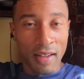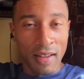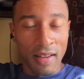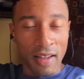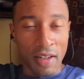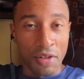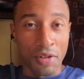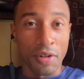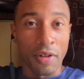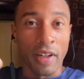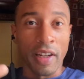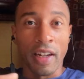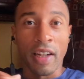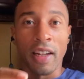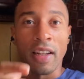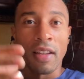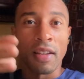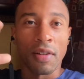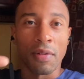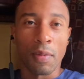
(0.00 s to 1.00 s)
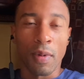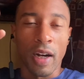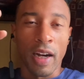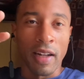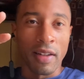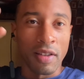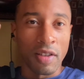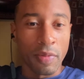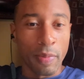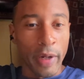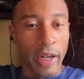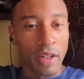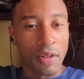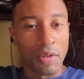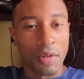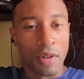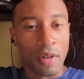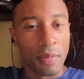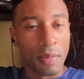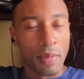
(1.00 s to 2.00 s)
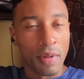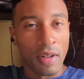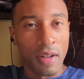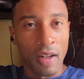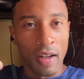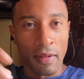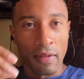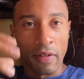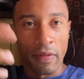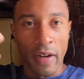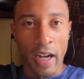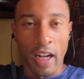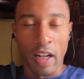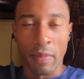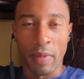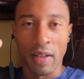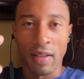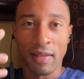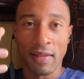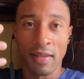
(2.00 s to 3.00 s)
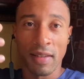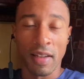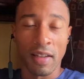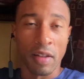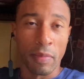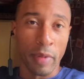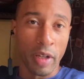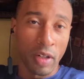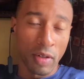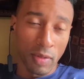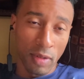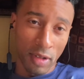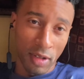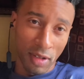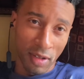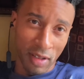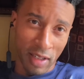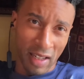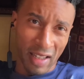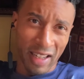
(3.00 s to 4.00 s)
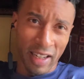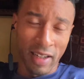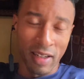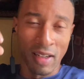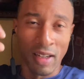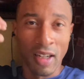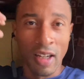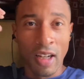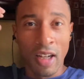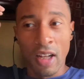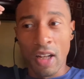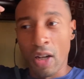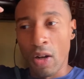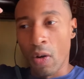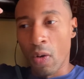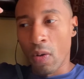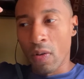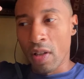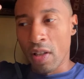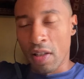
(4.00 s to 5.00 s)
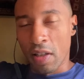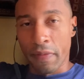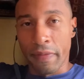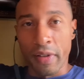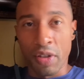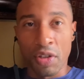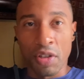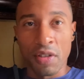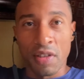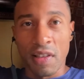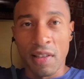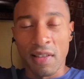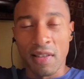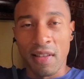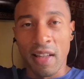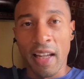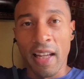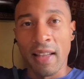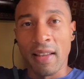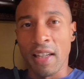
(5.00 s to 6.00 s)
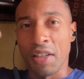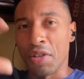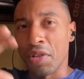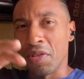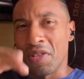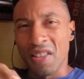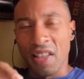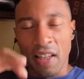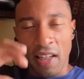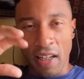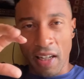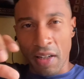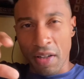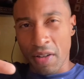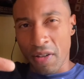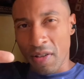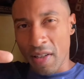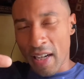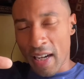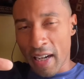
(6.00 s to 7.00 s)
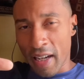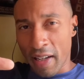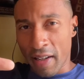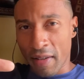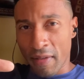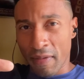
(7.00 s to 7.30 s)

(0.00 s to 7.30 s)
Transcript: that you're getting the wide spectrum of the vitamins and the minerals, and then the deficiencies then that you see in your diet.